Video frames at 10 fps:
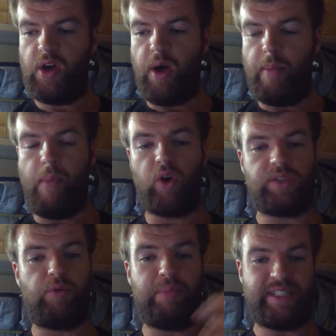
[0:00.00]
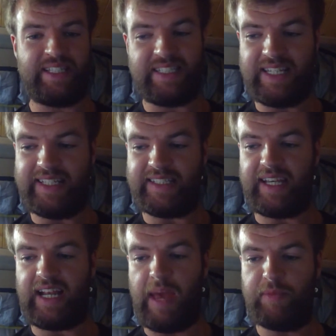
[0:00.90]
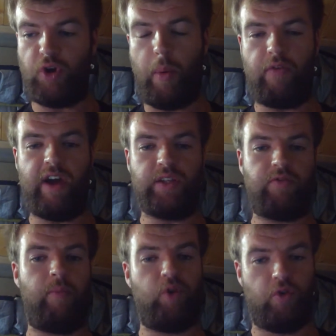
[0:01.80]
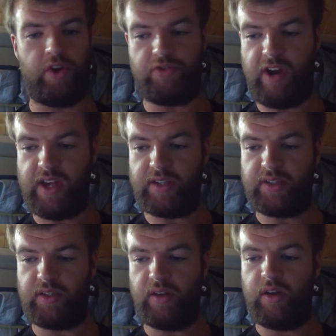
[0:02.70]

multiple businesses claiming to operate from your address,